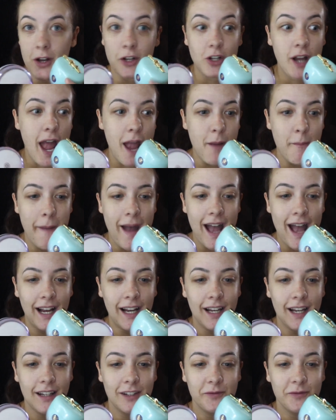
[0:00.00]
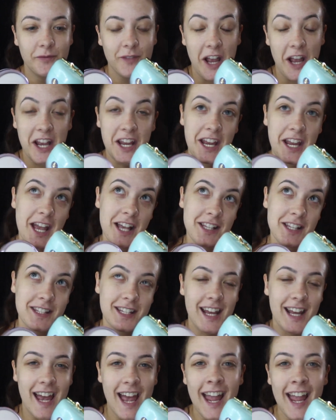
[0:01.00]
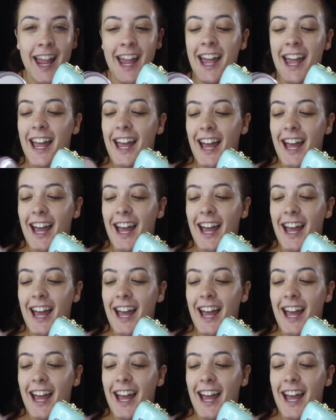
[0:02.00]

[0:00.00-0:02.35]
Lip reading: and came back yesterday,